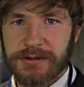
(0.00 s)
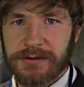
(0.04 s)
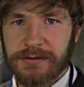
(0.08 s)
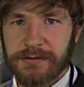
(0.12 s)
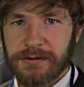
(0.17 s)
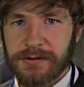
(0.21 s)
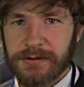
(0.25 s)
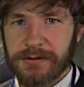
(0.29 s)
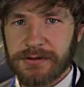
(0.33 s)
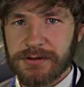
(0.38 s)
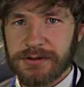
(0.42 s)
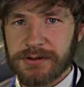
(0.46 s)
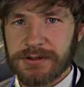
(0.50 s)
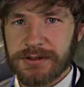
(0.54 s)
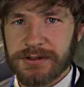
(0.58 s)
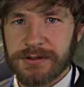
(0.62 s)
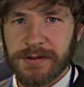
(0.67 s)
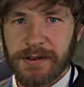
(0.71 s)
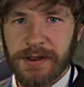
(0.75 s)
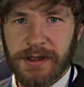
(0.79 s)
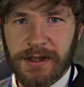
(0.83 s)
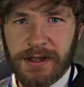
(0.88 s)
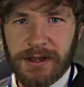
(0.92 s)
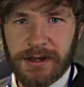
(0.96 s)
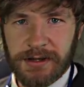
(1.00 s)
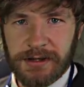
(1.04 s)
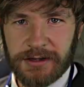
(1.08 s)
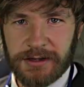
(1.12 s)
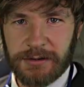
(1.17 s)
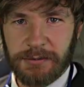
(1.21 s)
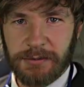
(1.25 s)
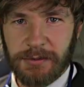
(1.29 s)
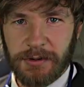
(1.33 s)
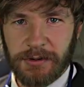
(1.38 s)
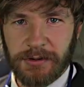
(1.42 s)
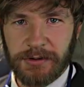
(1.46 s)
If you can just
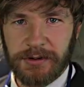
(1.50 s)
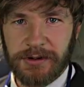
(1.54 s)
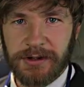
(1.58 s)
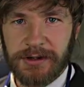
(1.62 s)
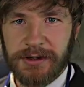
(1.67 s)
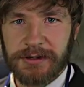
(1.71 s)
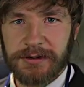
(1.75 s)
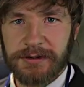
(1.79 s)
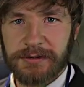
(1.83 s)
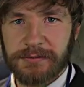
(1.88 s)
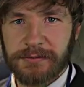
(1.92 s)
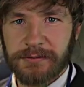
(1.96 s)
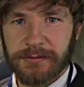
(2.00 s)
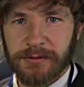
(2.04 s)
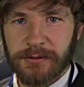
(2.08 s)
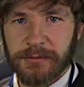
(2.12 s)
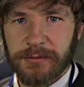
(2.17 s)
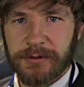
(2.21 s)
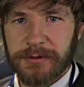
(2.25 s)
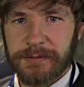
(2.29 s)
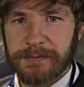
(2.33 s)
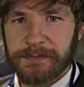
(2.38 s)
keep looking at it for me,